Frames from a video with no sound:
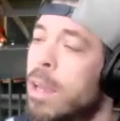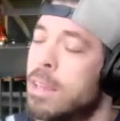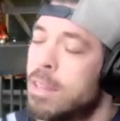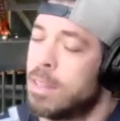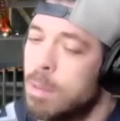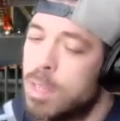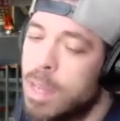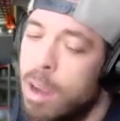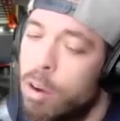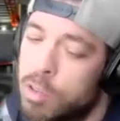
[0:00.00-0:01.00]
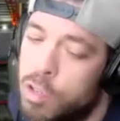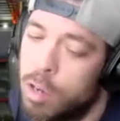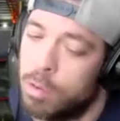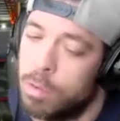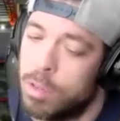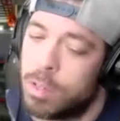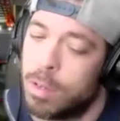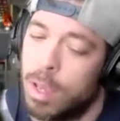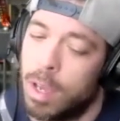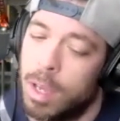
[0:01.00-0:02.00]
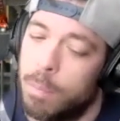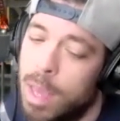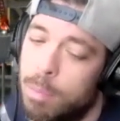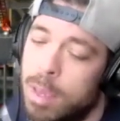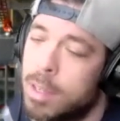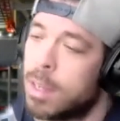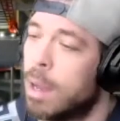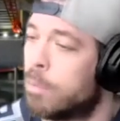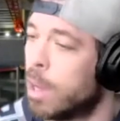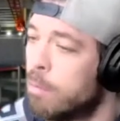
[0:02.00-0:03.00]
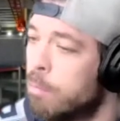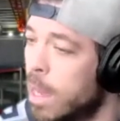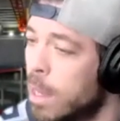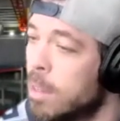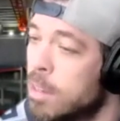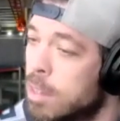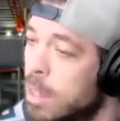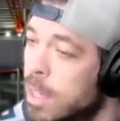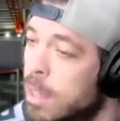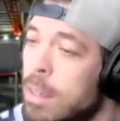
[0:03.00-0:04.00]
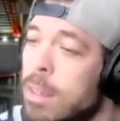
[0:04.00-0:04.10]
It seems like Aaron Jones may be a top 5 back in this league.